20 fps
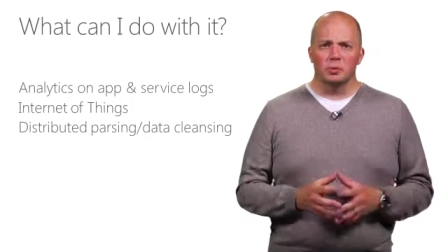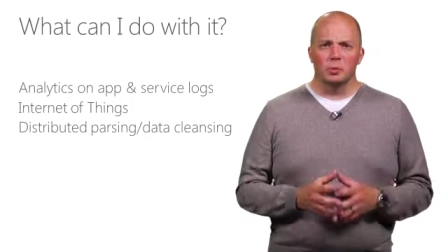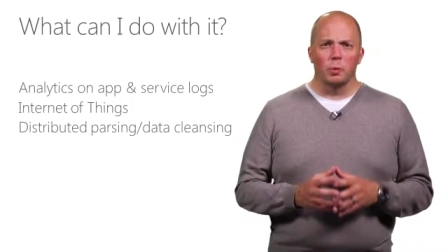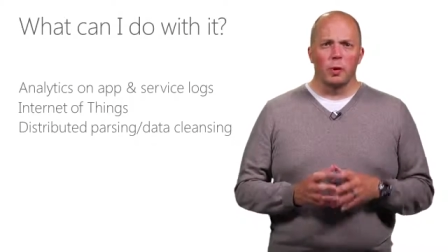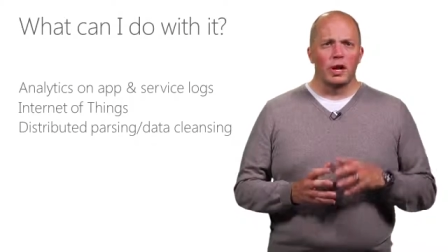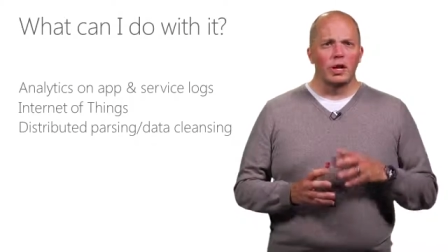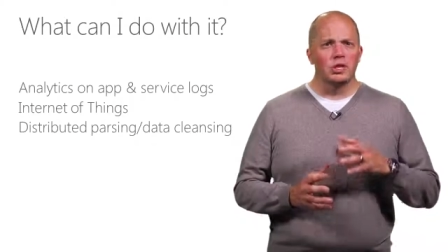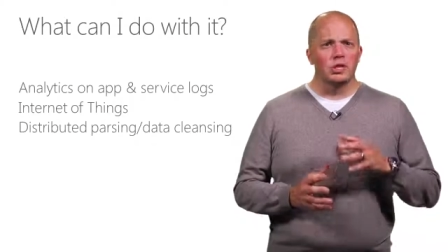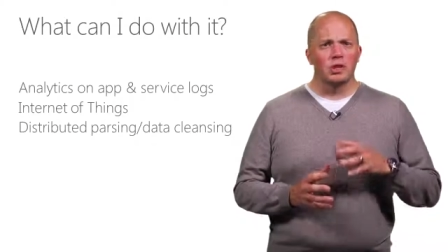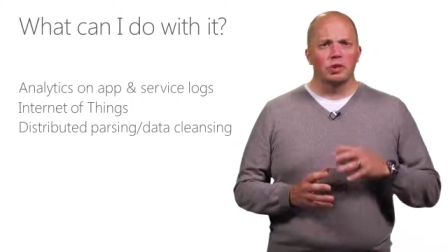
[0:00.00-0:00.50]

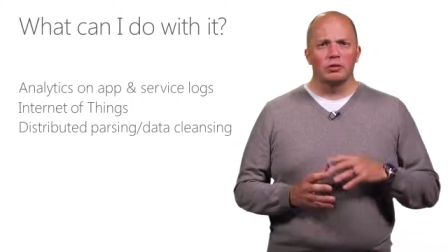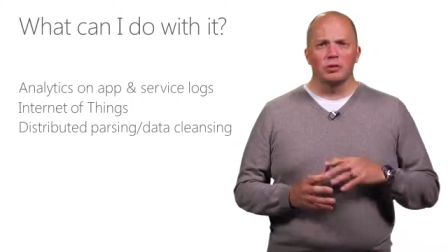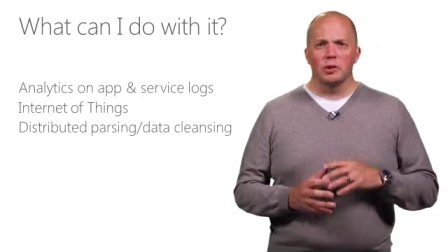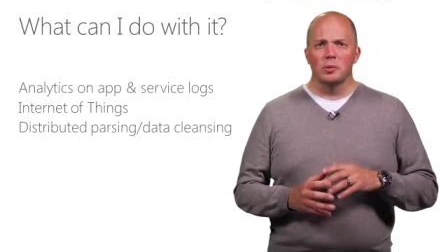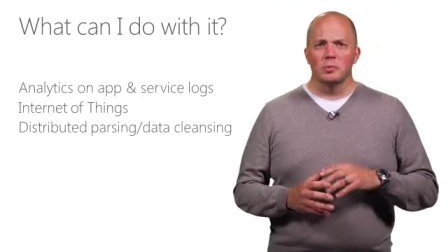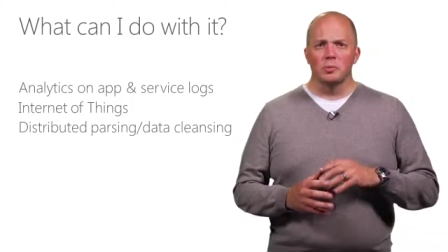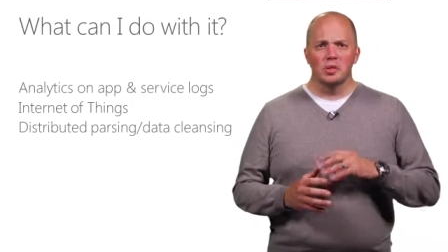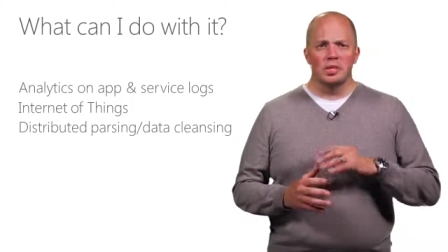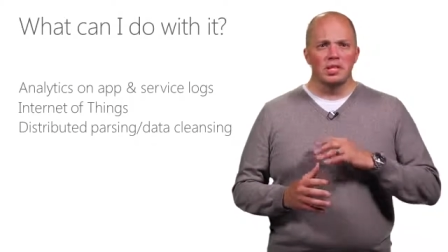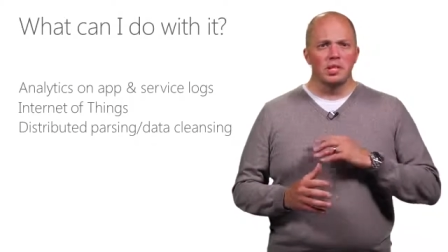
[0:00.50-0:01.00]
ranging
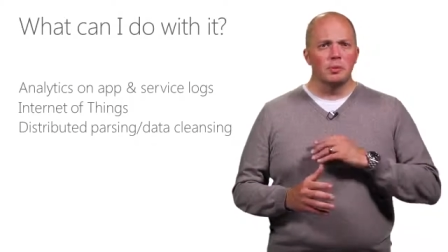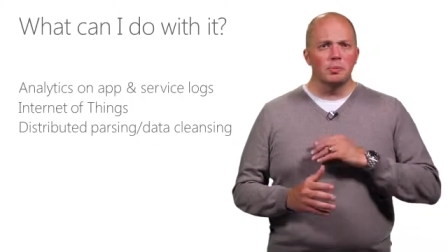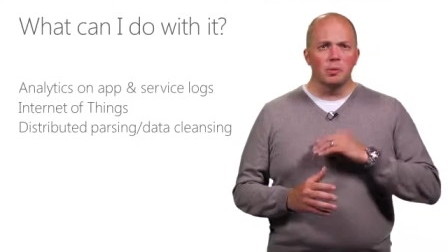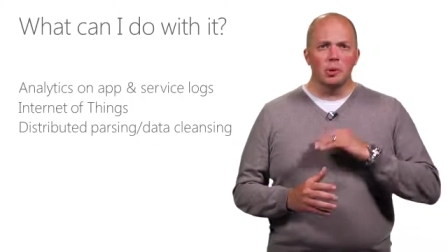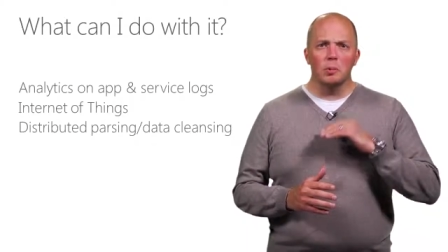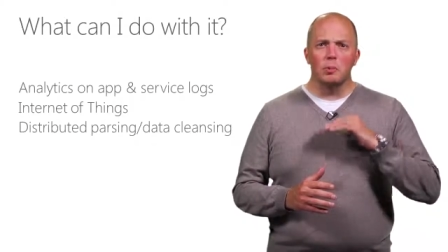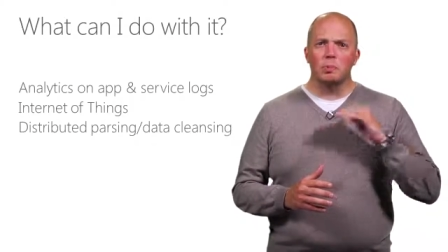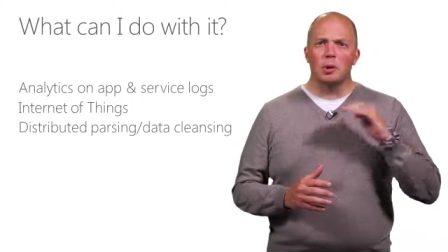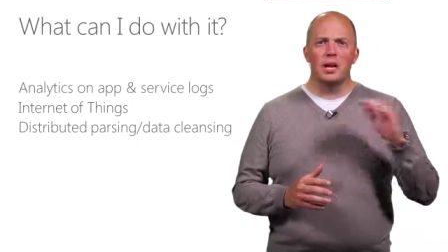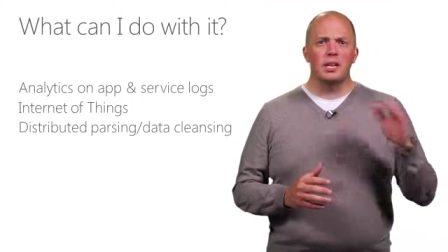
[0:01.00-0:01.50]
from
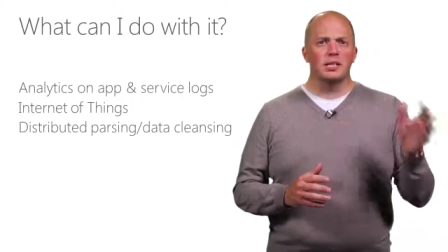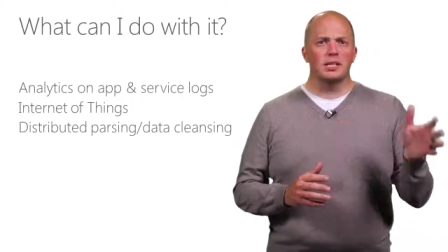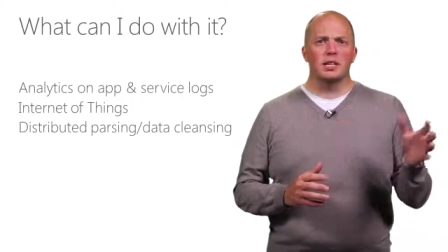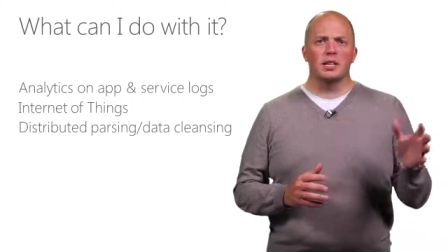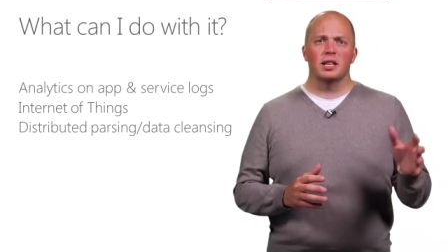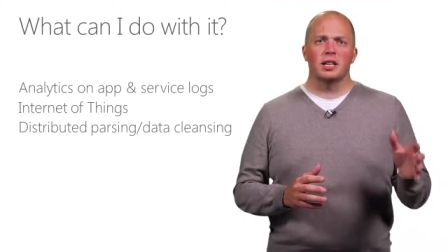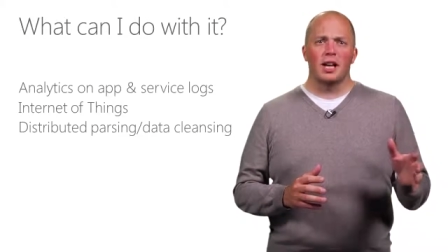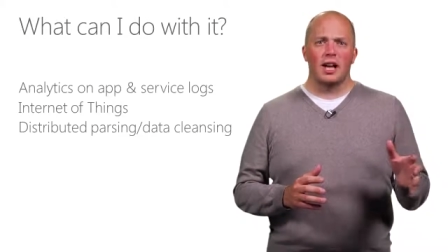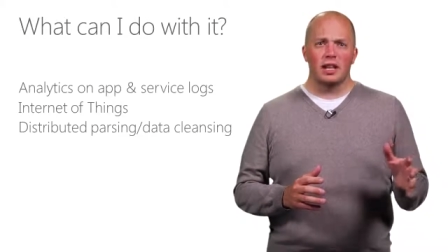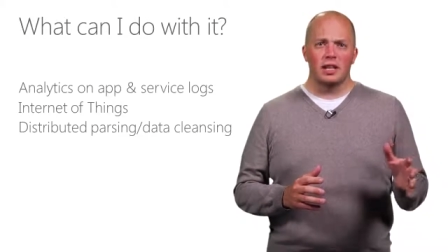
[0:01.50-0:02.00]
simple basic
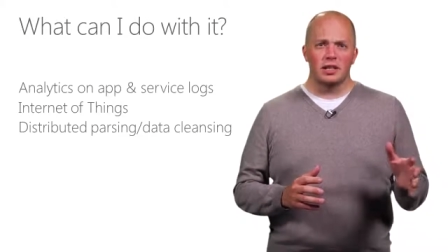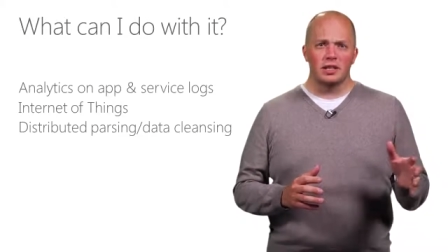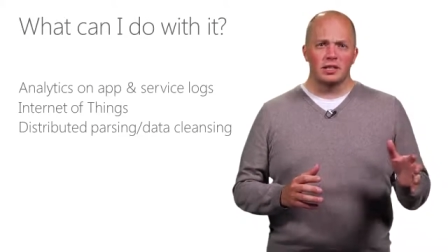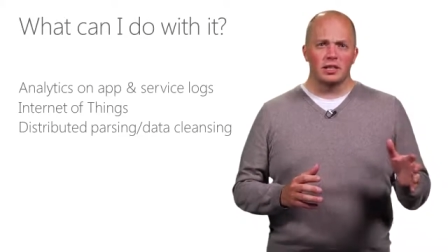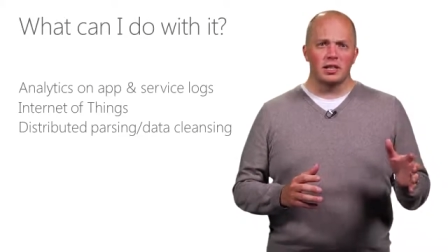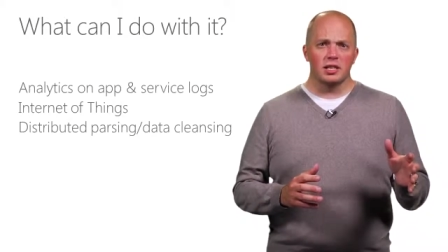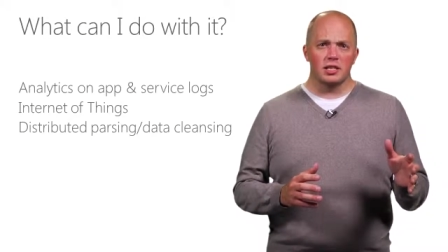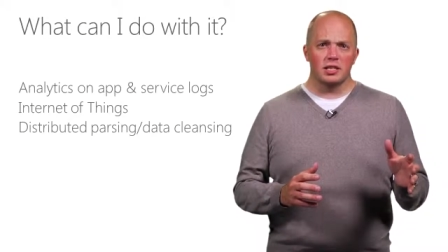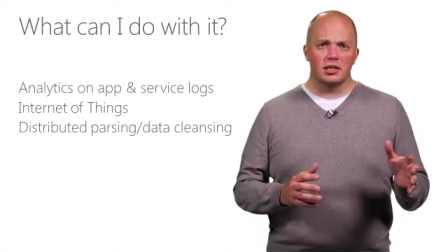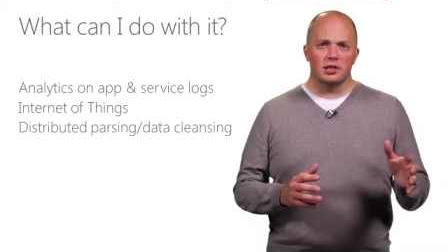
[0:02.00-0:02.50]

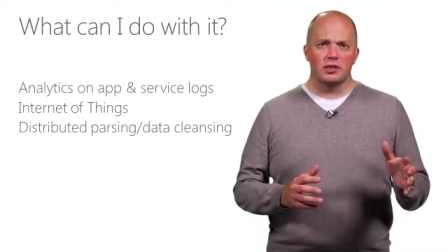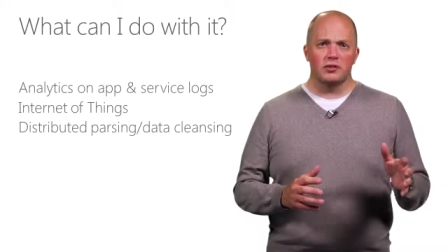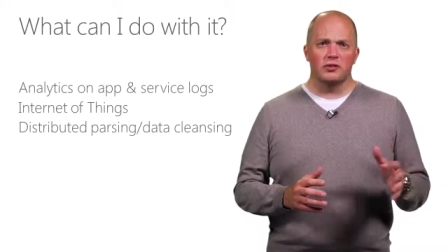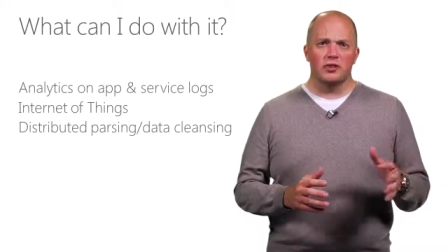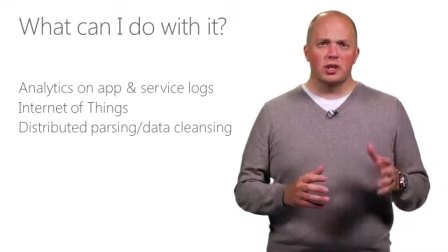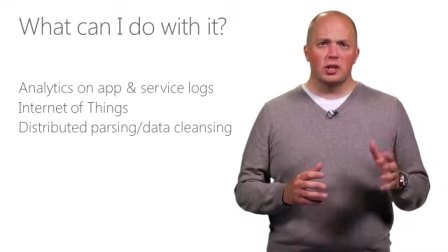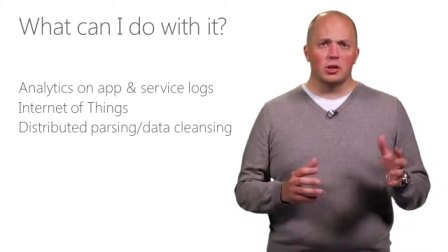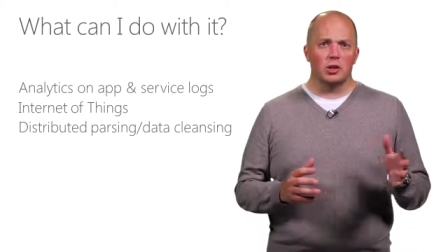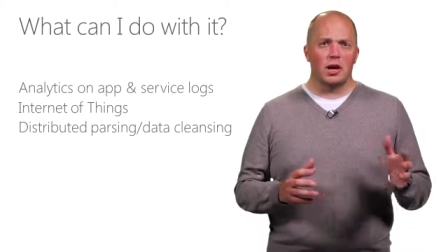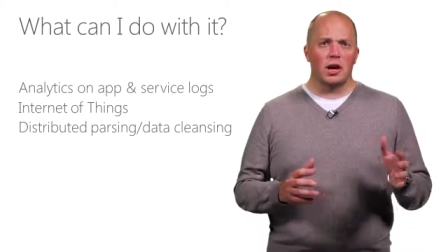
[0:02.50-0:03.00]
analysis to
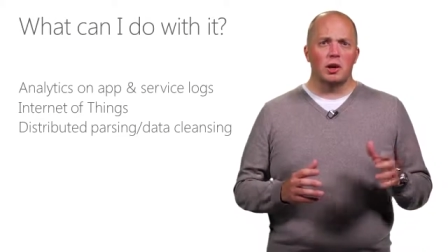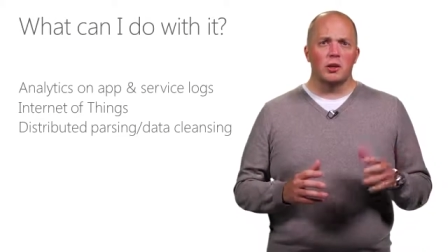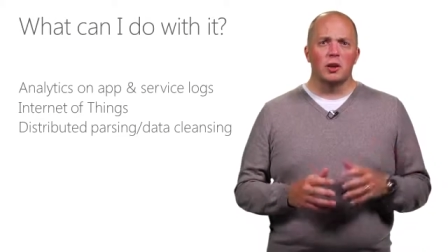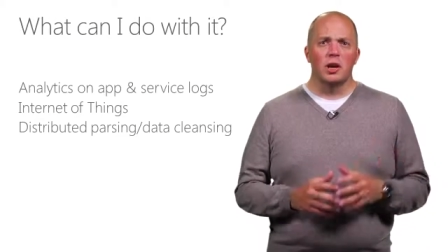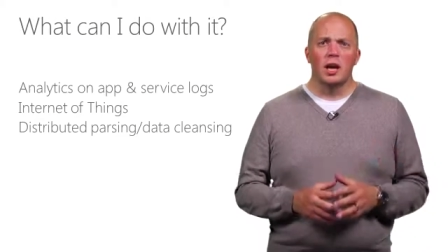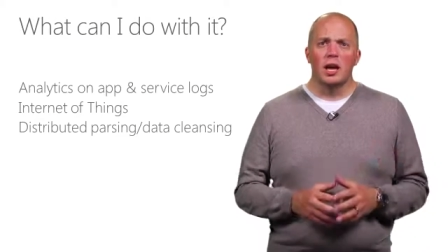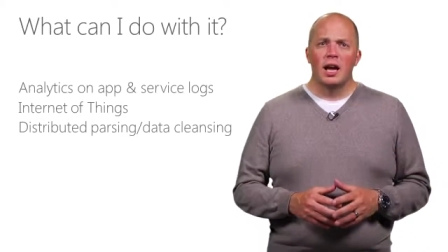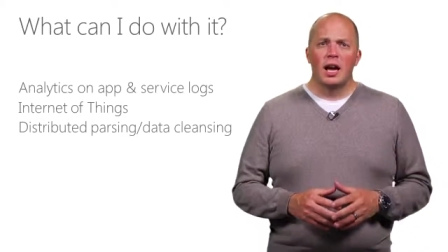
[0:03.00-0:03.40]
figure out